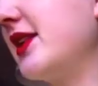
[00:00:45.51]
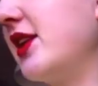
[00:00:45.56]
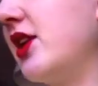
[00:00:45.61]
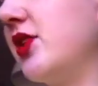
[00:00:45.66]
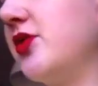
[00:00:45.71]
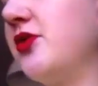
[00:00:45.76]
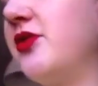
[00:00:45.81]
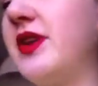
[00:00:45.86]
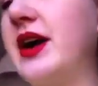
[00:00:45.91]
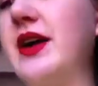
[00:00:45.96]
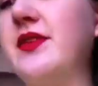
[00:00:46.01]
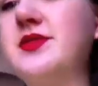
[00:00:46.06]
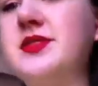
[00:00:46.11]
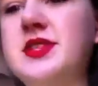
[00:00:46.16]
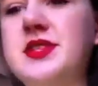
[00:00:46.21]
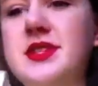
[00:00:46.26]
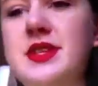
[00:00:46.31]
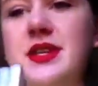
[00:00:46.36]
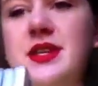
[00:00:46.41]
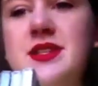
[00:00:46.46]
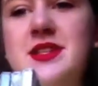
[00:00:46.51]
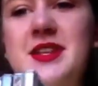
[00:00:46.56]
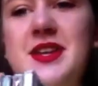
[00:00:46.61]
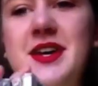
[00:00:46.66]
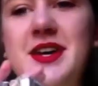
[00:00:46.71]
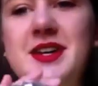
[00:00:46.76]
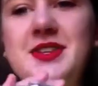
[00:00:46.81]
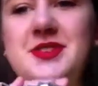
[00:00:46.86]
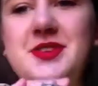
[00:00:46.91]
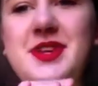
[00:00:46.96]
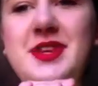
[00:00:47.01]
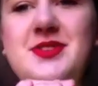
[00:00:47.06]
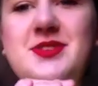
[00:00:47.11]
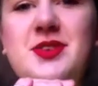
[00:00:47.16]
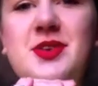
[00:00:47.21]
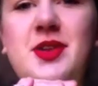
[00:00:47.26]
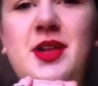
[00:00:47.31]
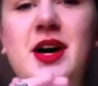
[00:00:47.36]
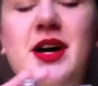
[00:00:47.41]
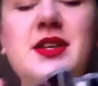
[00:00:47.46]
we got 5 CDs, so that's
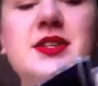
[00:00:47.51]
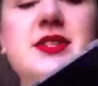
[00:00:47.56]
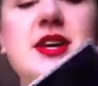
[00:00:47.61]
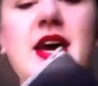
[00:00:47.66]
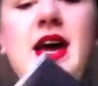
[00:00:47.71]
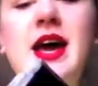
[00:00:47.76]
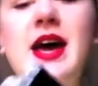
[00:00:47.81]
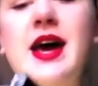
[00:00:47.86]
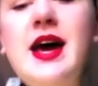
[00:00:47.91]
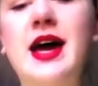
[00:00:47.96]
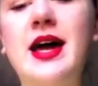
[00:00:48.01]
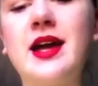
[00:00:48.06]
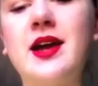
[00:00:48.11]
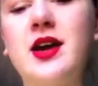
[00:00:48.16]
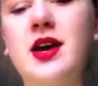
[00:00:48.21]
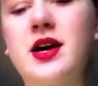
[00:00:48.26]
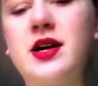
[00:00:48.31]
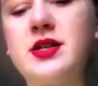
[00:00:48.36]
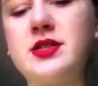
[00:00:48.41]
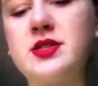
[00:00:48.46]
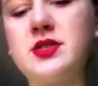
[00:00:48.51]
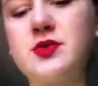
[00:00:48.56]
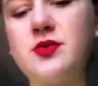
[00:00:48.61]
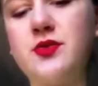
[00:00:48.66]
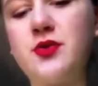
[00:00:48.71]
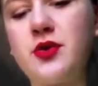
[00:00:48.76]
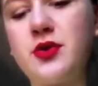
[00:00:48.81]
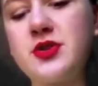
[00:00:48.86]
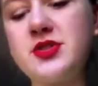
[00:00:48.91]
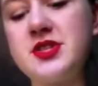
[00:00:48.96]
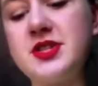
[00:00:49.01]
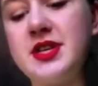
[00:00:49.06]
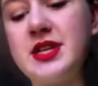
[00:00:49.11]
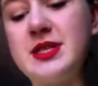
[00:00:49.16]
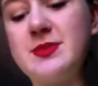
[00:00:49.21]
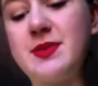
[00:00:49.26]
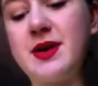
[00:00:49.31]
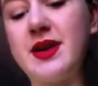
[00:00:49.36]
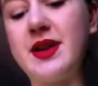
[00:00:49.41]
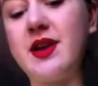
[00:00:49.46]
a lot. I got 4
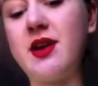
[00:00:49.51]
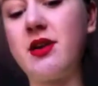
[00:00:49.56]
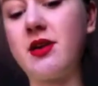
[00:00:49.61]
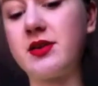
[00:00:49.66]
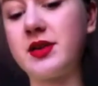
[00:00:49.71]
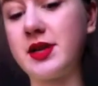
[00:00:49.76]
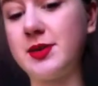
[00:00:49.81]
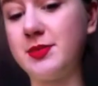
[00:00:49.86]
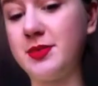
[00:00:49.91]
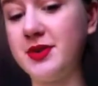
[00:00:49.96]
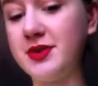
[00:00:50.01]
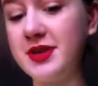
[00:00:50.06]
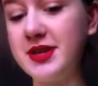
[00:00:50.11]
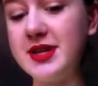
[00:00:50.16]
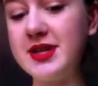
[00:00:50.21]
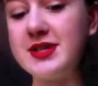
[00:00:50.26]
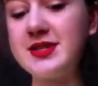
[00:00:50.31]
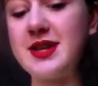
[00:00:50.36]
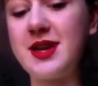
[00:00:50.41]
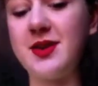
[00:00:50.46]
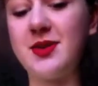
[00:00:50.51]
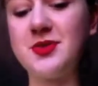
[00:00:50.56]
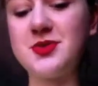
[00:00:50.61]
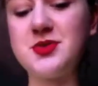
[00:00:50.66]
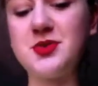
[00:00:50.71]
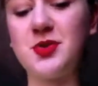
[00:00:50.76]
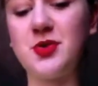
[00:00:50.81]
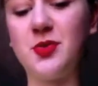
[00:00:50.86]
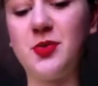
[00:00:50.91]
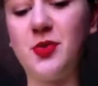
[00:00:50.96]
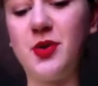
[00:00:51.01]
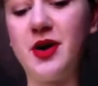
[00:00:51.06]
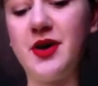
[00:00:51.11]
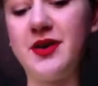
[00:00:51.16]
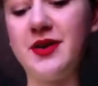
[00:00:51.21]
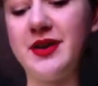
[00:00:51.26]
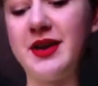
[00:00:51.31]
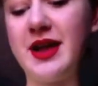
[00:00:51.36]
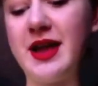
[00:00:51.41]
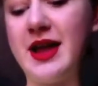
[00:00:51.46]
CDs by the Arctic Monkeys and also
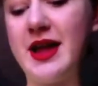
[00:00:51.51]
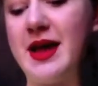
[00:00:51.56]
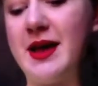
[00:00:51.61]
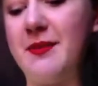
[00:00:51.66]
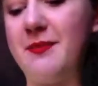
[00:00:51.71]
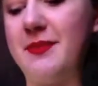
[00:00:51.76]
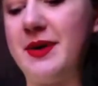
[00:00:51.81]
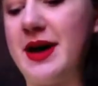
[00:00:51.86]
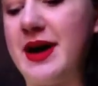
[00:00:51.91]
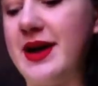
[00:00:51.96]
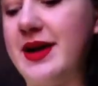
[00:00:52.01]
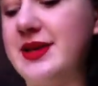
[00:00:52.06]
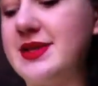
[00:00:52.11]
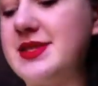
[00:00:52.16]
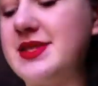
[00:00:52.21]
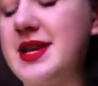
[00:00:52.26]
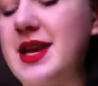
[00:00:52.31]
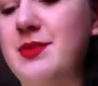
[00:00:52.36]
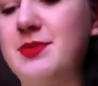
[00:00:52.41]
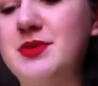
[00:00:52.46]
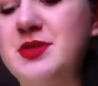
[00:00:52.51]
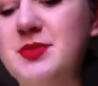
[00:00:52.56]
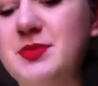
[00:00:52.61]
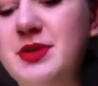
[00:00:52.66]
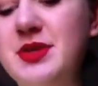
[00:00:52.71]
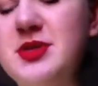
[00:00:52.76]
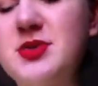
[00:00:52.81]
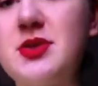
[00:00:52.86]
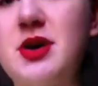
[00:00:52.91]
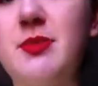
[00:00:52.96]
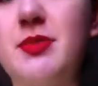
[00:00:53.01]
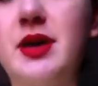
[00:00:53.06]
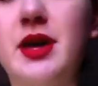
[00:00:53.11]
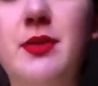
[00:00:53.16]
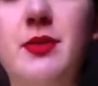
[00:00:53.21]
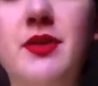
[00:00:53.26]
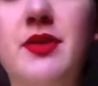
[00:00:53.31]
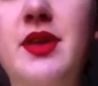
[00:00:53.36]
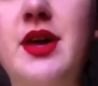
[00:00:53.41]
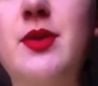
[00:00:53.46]
1 by Sam Smith, so I'll
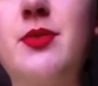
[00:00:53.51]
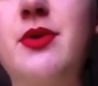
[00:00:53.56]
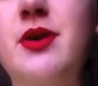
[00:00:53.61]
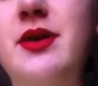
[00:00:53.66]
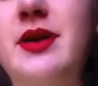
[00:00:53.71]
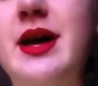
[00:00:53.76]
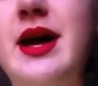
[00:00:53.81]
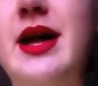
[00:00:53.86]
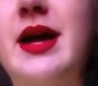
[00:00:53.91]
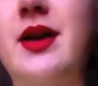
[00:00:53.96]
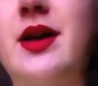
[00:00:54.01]
begin with that one. I